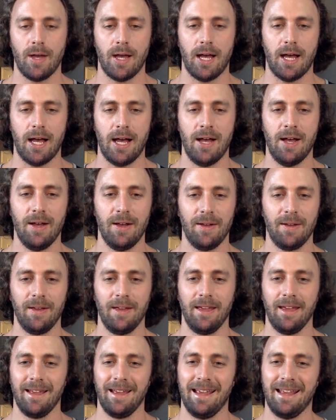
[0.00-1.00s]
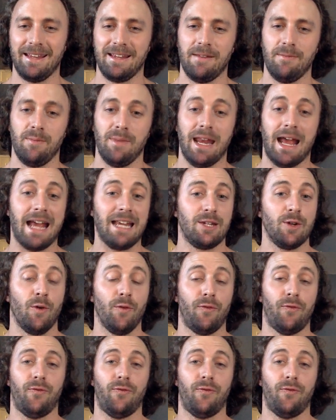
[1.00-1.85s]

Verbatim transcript: Uh, it, I mean, I don't